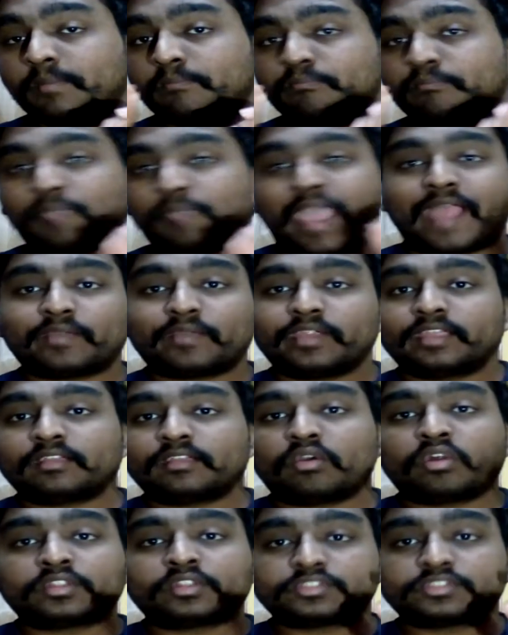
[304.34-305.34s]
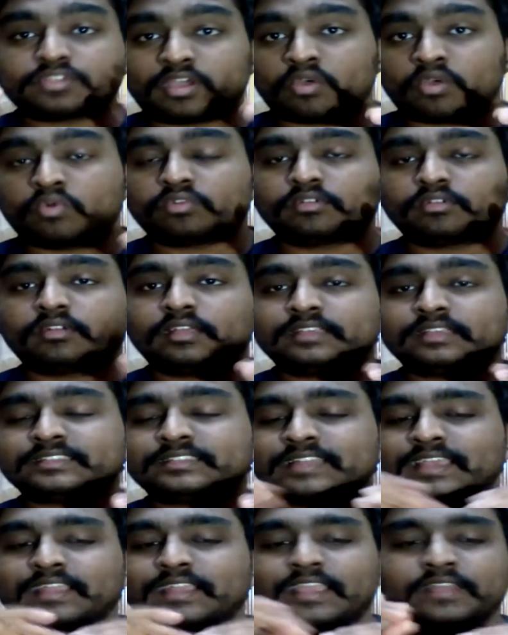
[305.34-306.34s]
a pairing on its own.
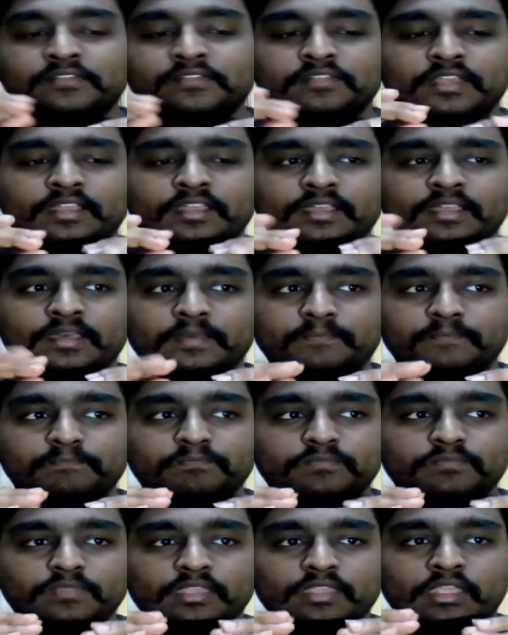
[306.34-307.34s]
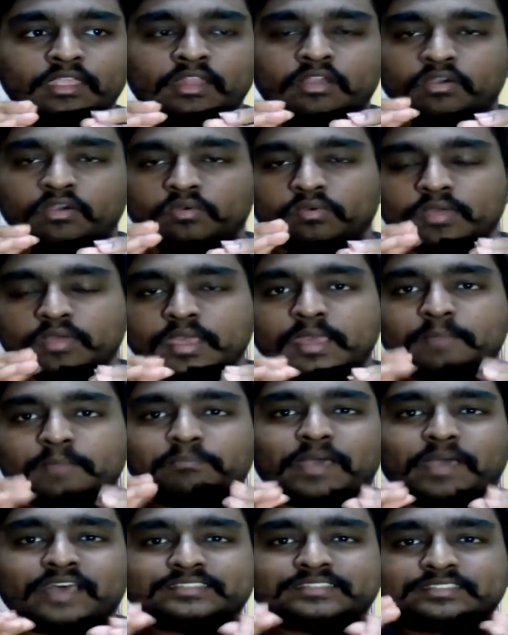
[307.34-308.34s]
It's like kind of like a you know
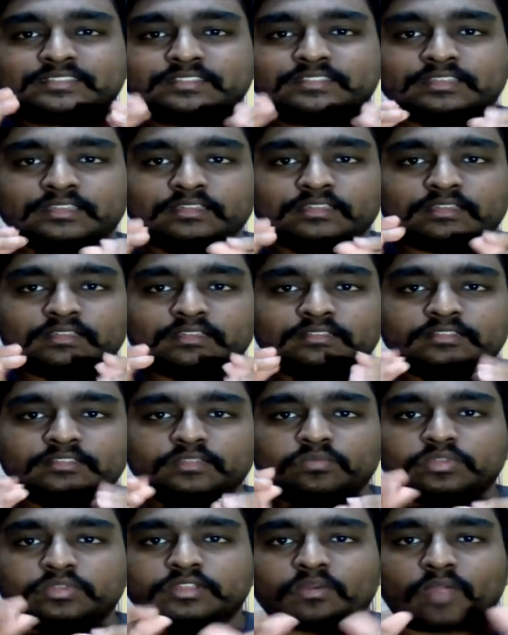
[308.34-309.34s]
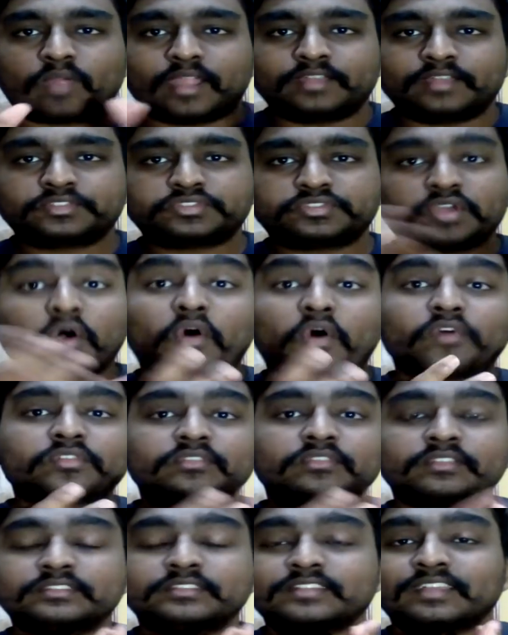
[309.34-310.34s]
pasta did with the right
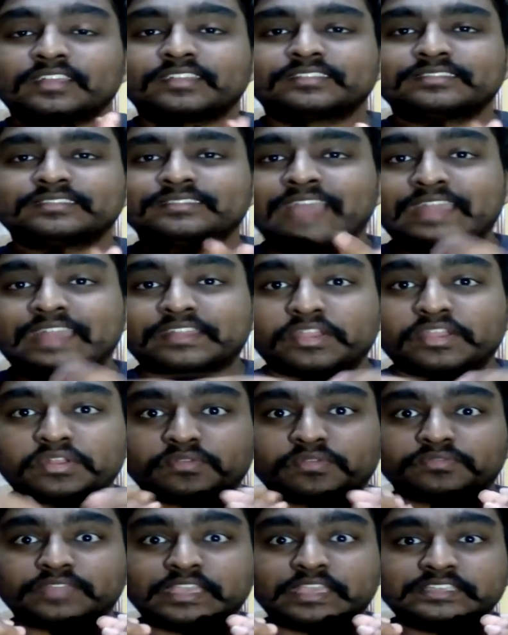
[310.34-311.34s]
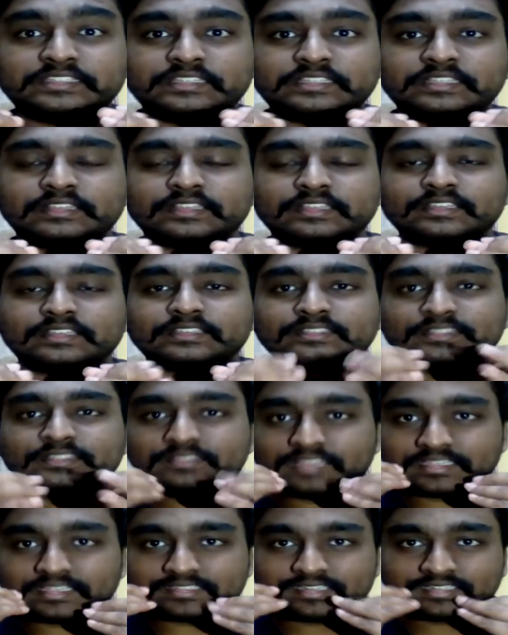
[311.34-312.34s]
sauce. It's like that kind of
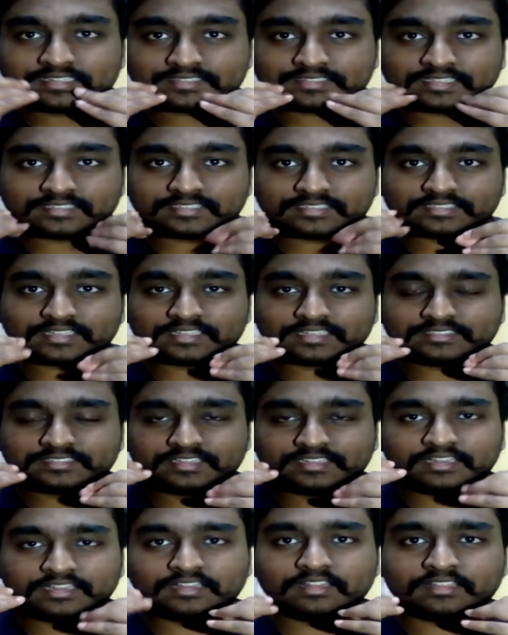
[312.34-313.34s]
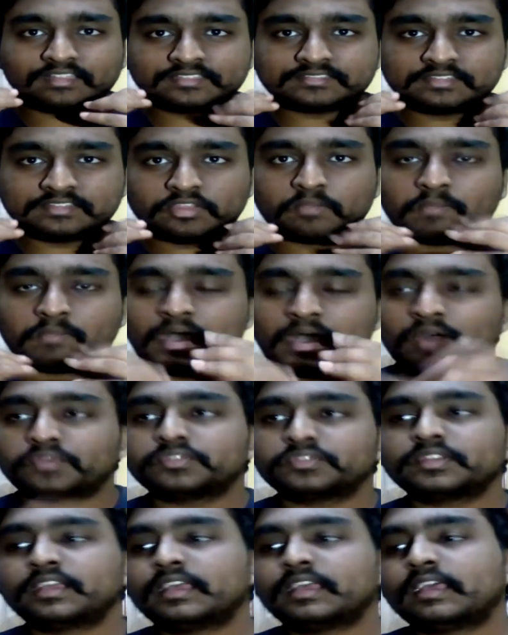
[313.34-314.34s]
tastiness that just like still is in your
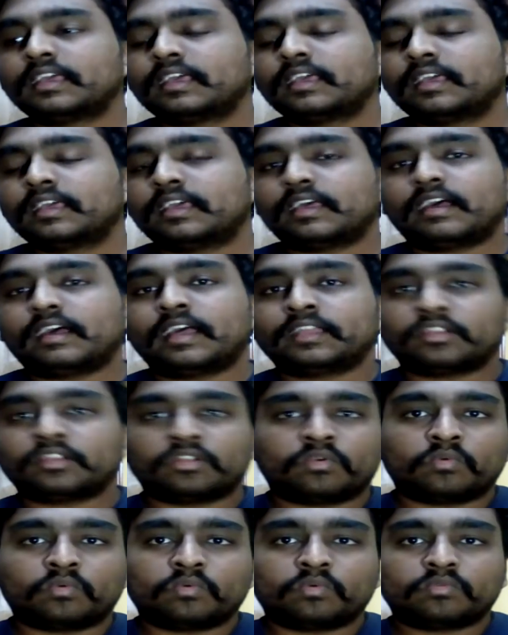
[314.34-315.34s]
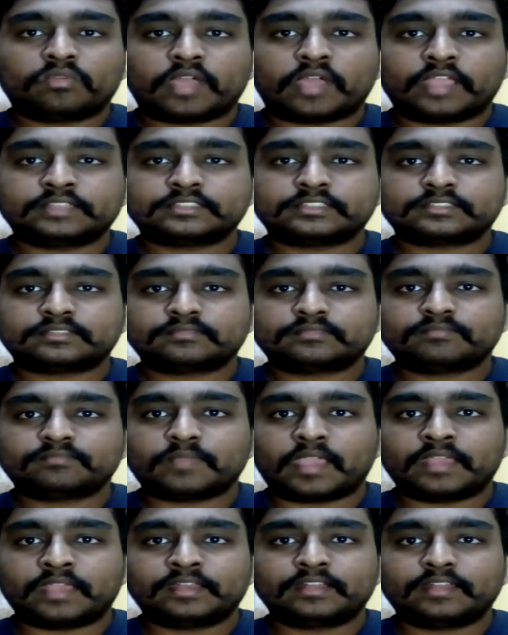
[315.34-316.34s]
mouth. I don't know. I
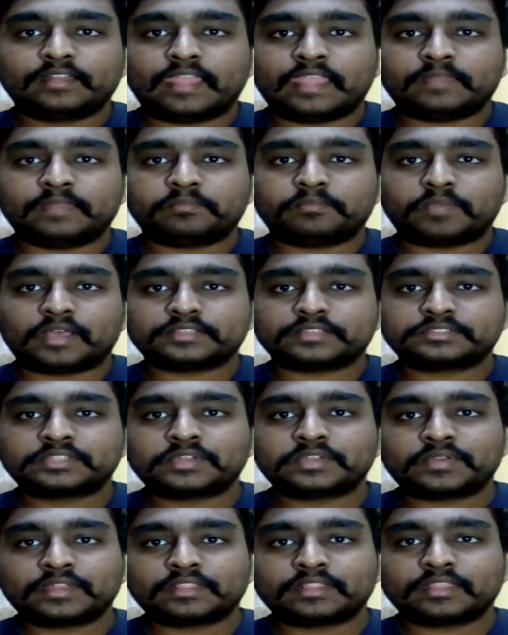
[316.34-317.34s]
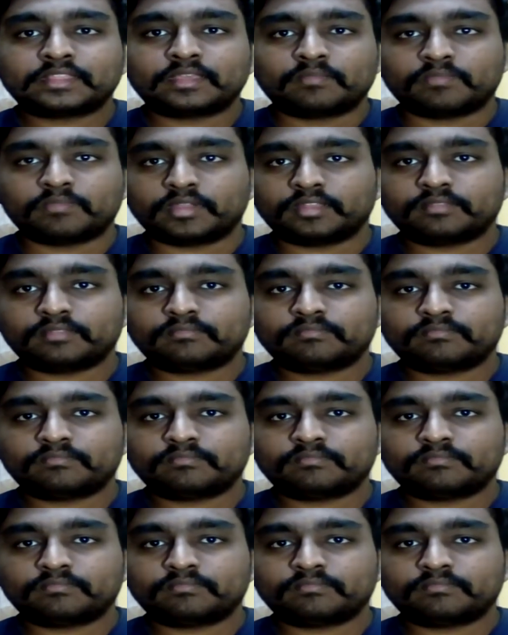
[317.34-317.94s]
didn't eat pasta or anything, but